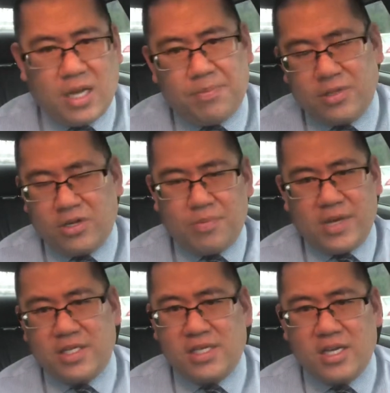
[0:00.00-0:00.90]
up a little
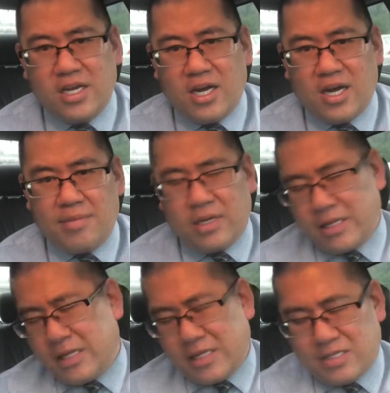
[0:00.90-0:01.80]
bit
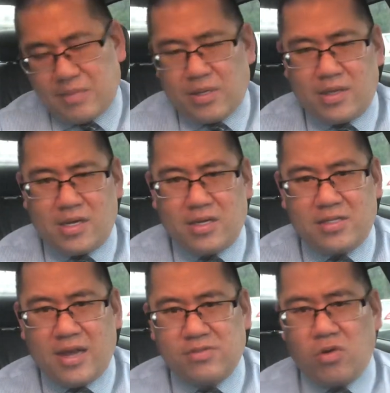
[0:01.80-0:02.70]
at the same time the Canucks have.